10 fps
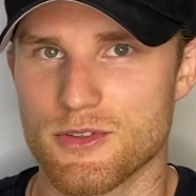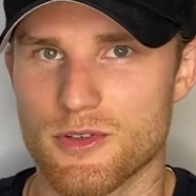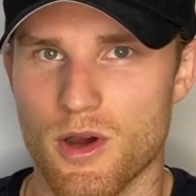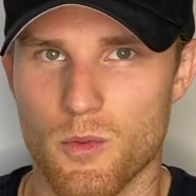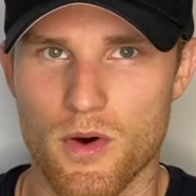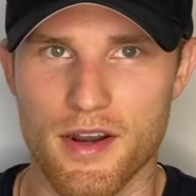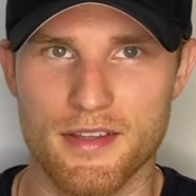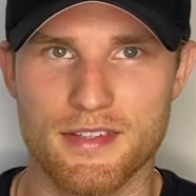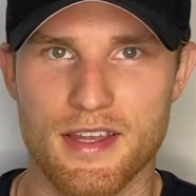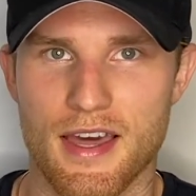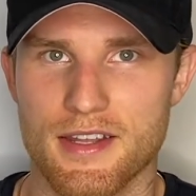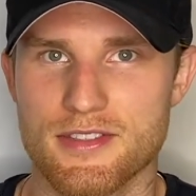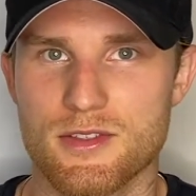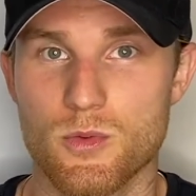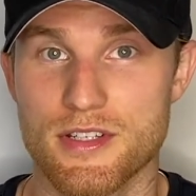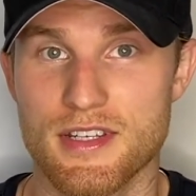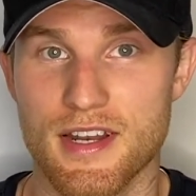So I wanted to kind of switch it